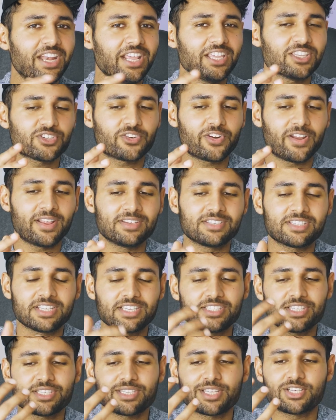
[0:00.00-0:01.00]
next trend
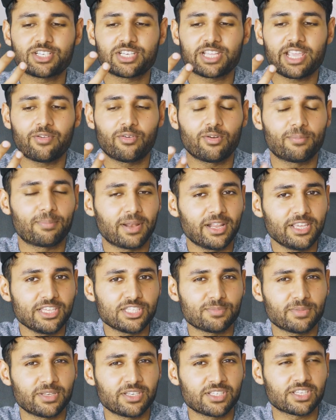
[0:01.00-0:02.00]
is essentially a
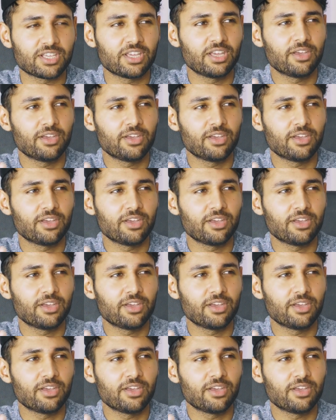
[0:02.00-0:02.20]
replacement